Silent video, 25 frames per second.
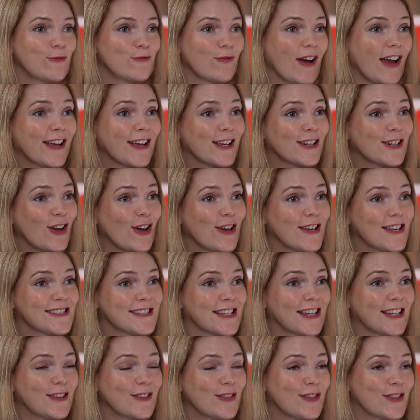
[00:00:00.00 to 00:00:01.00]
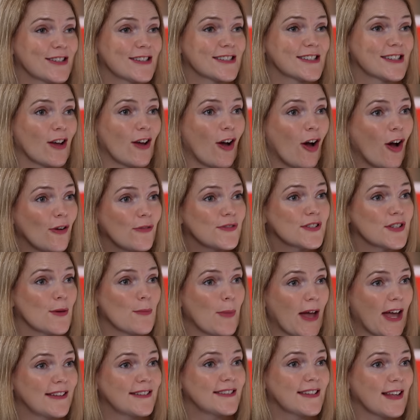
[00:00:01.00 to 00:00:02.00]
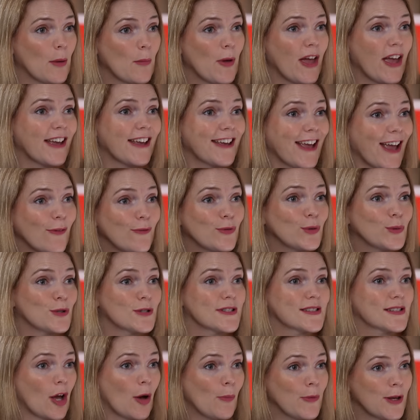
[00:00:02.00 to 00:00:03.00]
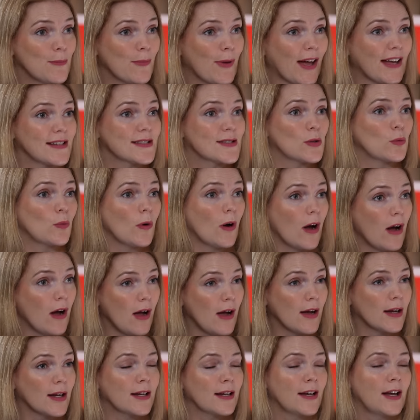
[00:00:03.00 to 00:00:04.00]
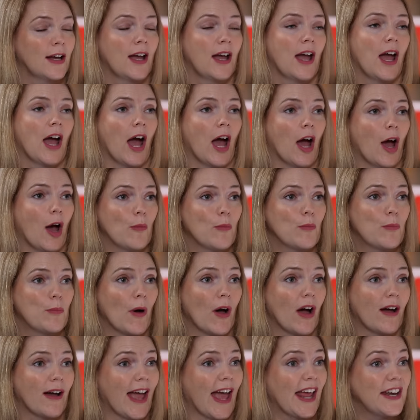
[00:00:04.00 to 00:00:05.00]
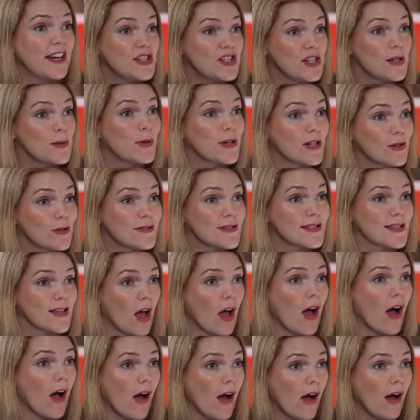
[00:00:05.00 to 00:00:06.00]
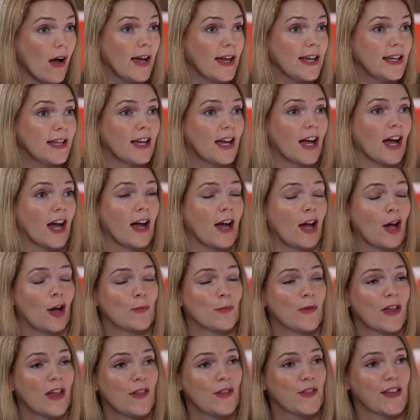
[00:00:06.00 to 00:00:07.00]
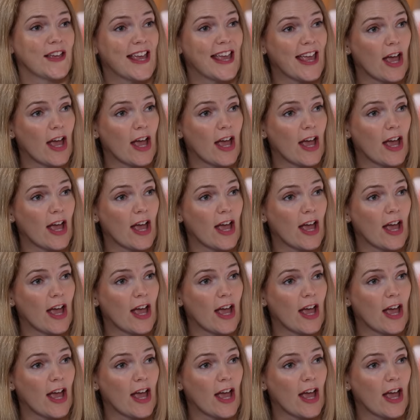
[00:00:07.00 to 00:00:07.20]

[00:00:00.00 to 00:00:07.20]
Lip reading: recognizing that after the pandemic, everyone's coming back to work, but energy bills are high, the